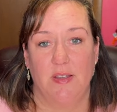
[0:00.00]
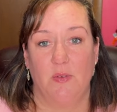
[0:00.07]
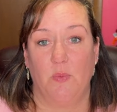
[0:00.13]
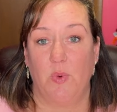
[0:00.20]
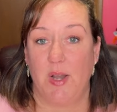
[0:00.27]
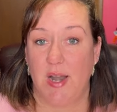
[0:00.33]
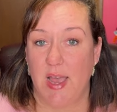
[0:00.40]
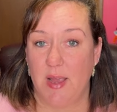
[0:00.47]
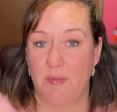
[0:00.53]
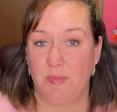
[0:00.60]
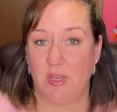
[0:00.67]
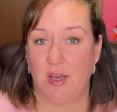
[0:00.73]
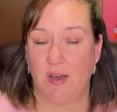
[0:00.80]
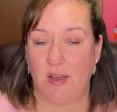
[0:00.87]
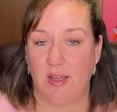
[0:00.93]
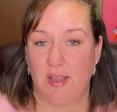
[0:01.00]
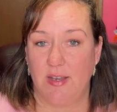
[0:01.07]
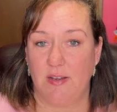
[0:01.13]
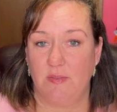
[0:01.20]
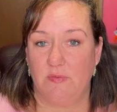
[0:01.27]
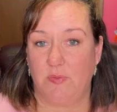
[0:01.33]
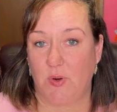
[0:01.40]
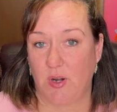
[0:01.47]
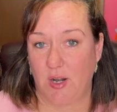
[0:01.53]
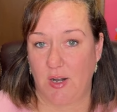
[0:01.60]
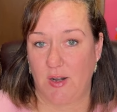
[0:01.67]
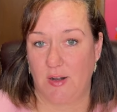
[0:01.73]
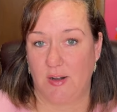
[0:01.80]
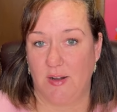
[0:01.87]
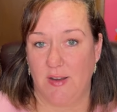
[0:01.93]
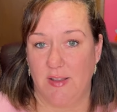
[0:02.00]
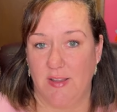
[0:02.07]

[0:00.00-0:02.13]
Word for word: when I'm gone for her.